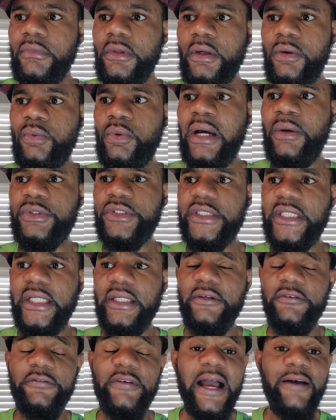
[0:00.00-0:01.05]
when I was taking
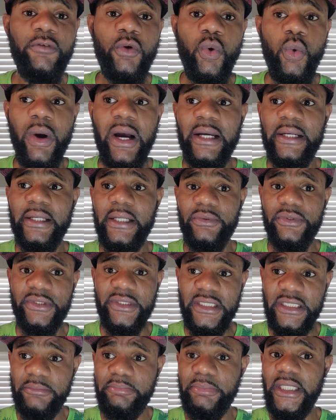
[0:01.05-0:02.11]
the 501, there was
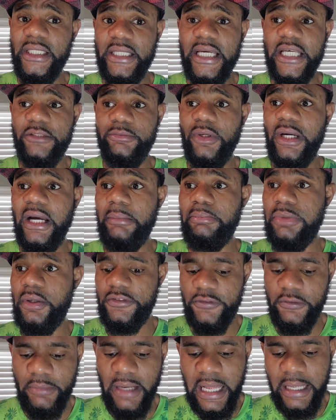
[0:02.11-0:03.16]
this big textbook I bought
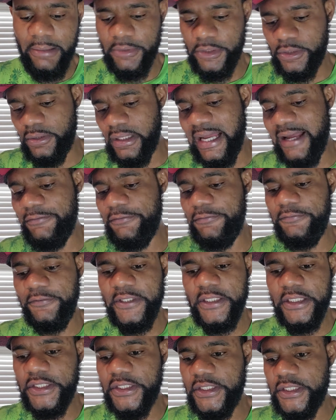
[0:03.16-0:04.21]
from Amazon. I
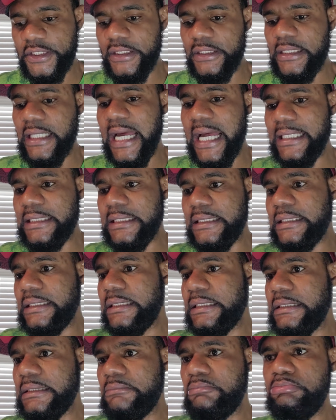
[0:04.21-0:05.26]
finished that
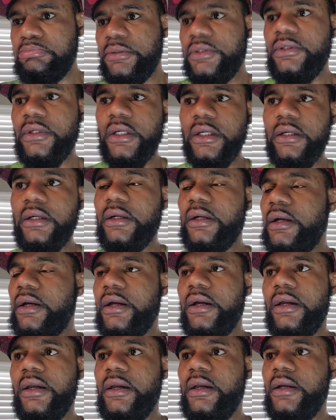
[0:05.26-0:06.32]
book,
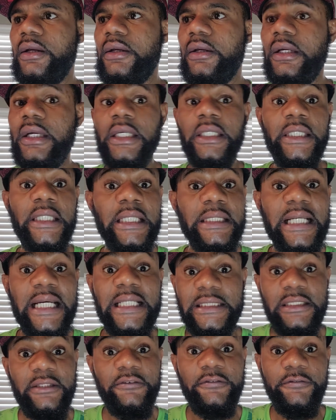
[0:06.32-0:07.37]
and yet I
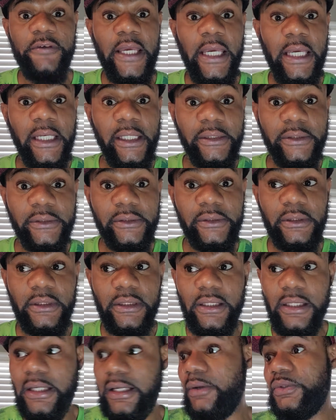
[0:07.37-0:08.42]
still failed.
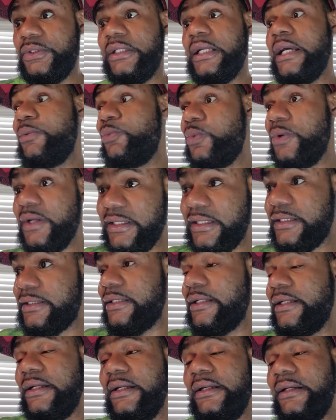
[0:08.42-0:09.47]
I was like, what?
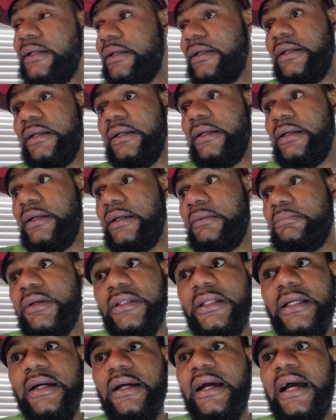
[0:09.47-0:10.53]

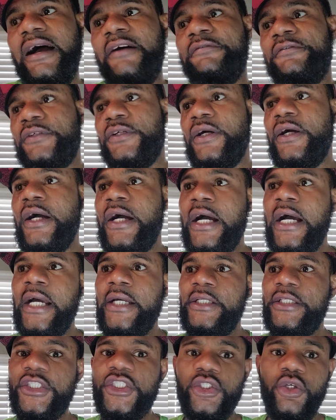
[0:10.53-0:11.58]
But after I
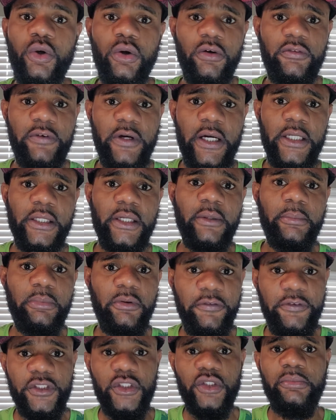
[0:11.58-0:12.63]
discovered
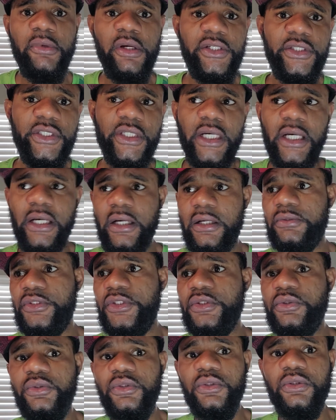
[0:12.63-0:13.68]
Professor Mercer on
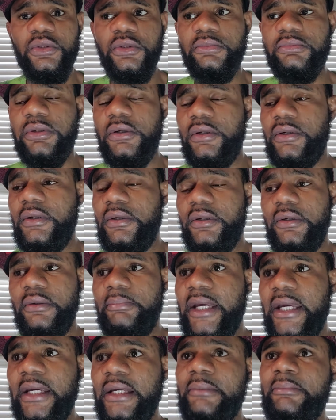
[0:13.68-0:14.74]
YouTube,
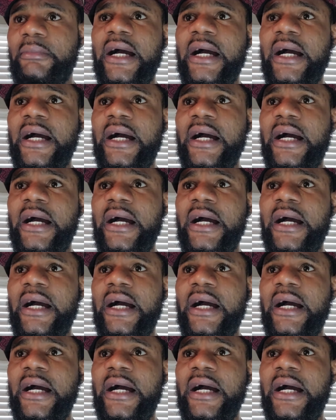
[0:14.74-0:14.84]
man,